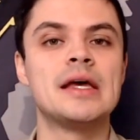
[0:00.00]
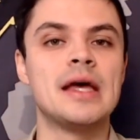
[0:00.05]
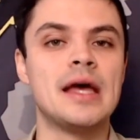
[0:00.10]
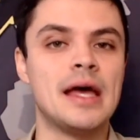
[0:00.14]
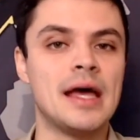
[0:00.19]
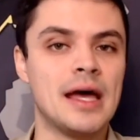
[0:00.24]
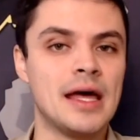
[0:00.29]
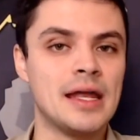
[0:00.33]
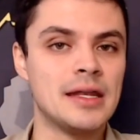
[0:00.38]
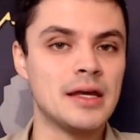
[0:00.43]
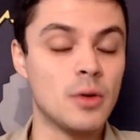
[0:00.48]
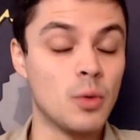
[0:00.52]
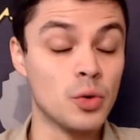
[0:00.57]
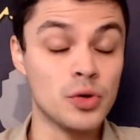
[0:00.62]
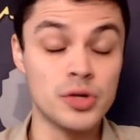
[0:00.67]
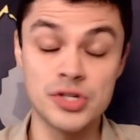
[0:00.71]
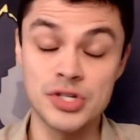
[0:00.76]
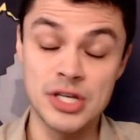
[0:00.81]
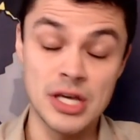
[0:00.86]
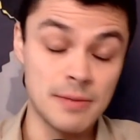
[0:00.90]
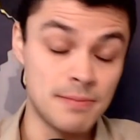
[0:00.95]
And uh, we'll
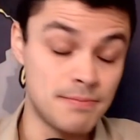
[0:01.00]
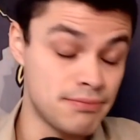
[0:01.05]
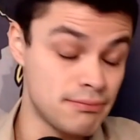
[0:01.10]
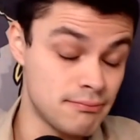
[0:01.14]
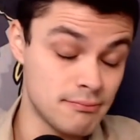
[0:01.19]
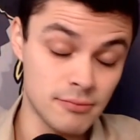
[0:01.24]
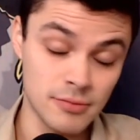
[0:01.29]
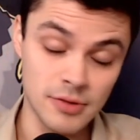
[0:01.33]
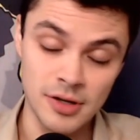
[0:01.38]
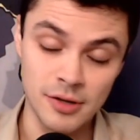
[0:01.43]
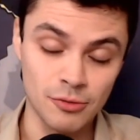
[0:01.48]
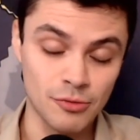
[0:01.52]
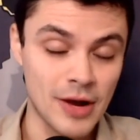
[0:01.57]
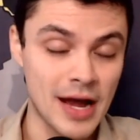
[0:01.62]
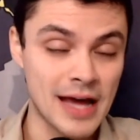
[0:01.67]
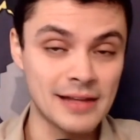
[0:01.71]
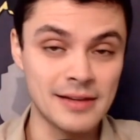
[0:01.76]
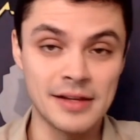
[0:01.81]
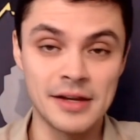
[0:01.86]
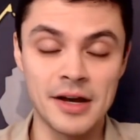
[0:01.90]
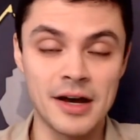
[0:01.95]
just keep uh,
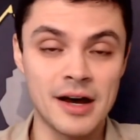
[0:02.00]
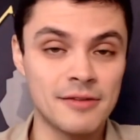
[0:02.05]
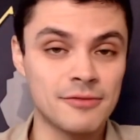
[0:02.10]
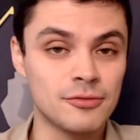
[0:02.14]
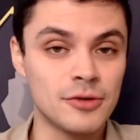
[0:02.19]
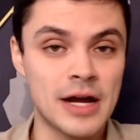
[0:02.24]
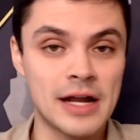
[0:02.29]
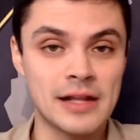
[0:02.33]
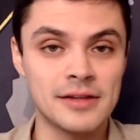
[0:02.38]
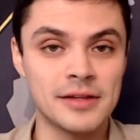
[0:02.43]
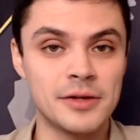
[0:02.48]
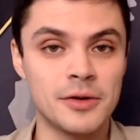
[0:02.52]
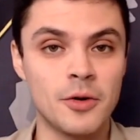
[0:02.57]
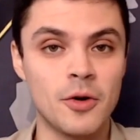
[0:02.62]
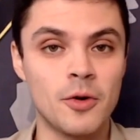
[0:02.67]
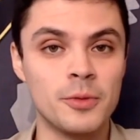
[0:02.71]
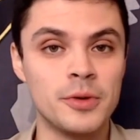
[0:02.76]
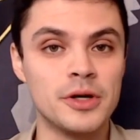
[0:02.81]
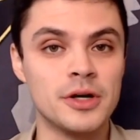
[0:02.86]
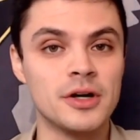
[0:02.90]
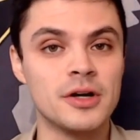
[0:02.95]
rattling off, rattling
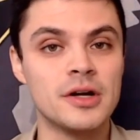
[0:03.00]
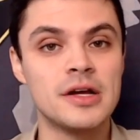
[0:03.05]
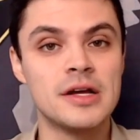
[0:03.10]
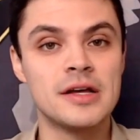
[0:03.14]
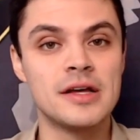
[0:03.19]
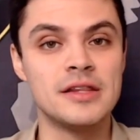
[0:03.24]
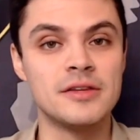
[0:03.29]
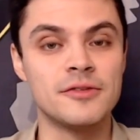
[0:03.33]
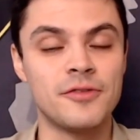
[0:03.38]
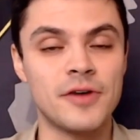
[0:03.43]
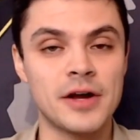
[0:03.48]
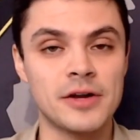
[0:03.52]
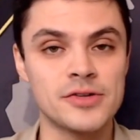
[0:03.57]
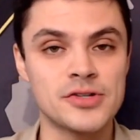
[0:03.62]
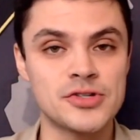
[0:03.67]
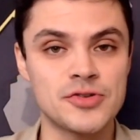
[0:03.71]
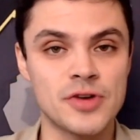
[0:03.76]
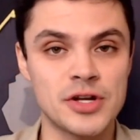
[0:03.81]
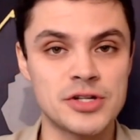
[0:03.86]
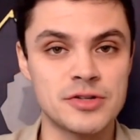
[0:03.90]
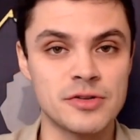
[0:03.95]
home here in the final
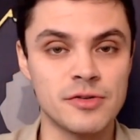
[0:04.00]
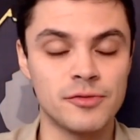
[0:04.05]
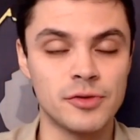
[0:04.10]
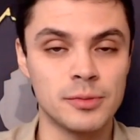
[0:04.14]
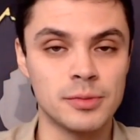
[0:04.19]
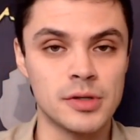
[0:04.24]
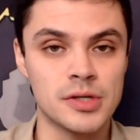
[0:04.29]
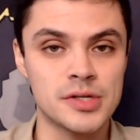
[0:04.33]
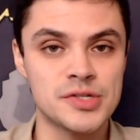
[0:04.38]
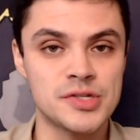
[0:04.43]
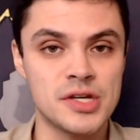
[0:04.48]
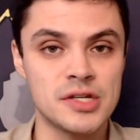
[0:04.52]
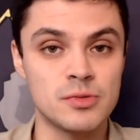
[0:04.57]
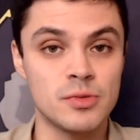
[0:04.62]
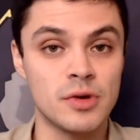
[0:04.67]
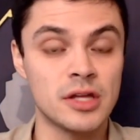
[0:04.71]
stretch of the football season.